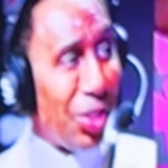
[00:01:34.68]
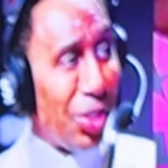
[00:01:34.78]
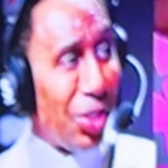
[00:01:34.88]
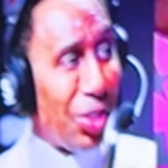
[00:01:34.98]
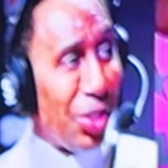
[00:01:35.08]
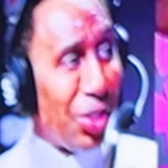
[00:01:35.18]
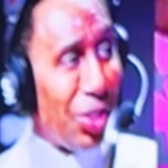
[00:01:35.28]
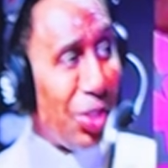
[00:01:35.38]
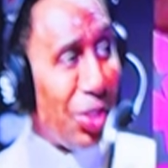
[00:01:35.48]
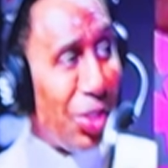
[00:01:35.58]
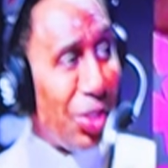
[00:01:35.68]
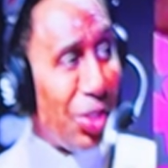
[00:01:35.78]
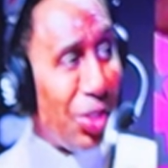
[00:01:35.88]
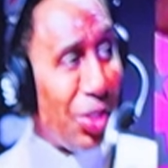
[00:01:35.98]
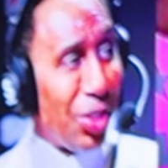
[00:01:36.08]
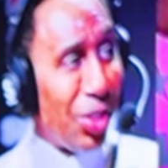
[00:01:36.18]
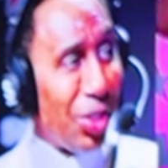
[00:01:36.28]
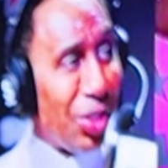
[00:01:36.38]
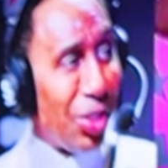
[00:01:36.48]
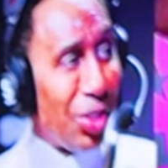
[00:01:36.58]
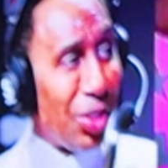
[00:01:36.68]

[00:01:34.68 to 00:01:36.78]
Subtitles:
No words are spoken by the person on screen.